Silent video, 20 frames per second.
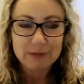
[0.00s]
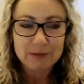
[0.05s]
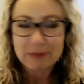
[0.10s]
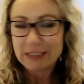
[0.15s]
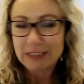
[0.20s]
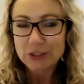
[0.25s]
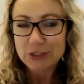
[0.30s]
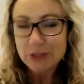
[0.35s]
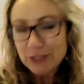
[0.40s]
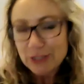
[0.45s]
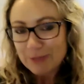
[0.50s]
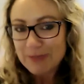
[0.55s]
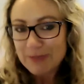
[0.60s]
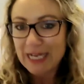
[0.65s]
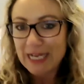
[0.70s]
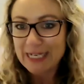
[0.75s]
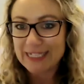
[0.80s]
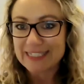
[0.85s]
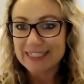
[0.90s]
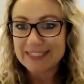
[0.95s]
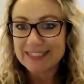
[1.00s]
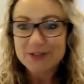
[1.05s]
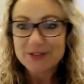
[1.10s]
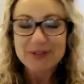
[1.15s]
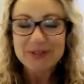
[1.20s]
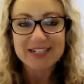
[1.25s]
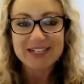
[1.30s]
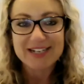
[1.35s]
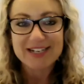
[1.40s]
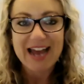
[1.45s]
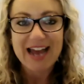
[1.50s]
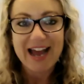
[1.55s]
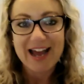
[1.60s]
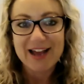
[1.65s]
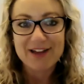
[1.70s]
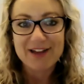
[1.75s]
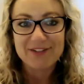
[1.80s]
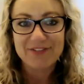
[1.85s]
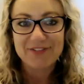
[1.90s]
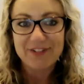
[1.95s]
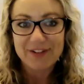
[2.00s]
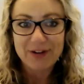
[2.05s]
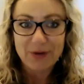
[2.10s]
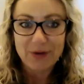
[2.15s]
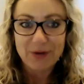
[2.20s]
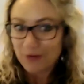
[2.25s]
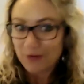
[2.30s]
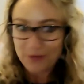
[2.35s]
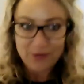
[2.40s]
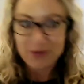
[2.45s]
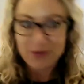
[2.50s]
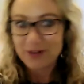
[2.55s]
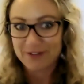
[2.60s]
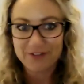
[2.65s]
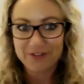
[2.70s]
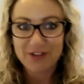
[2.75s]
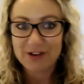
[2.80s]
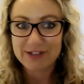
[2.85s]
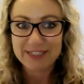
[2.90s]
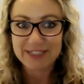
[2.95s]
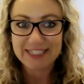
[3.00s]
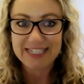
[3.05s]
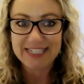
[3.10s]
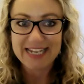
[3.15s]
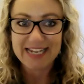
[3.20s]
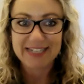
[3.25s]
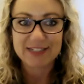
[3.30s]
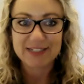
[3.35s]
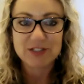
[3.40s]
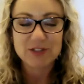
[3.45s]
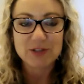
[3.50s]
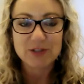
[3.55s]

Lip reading: But junior marketer is not going to have all of those things.